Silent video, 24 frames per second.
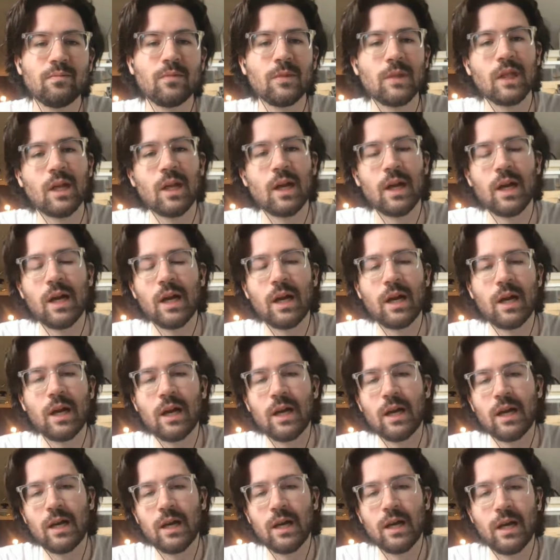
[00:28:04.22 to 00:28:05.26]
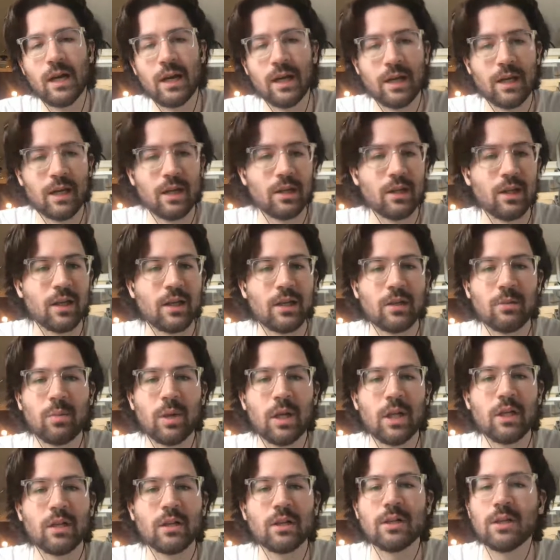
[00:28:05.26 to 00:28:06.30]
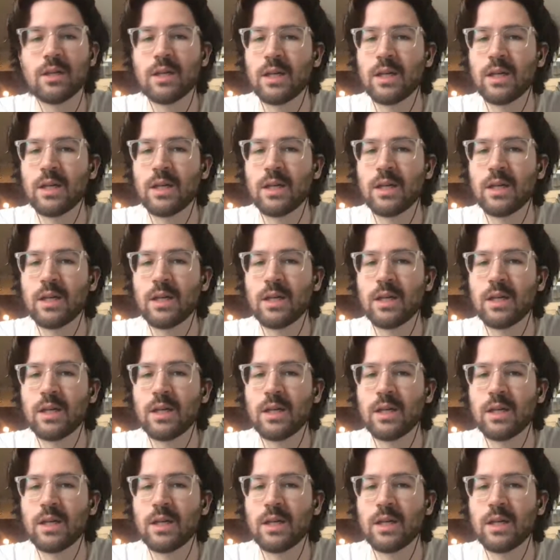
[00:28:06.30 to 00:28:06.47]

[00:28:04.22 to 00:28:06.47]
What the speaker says: kind of like Capella.